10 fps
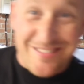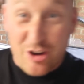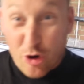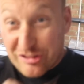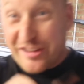
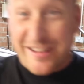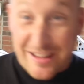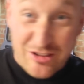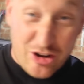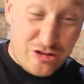Honestly, it
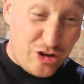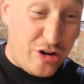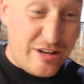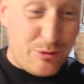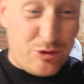hasn't
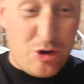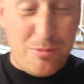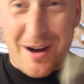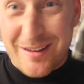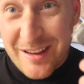turned out too
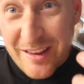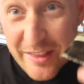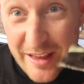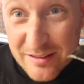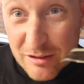bad.
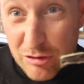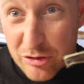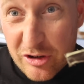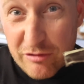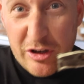There's the
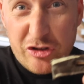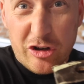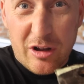rusty original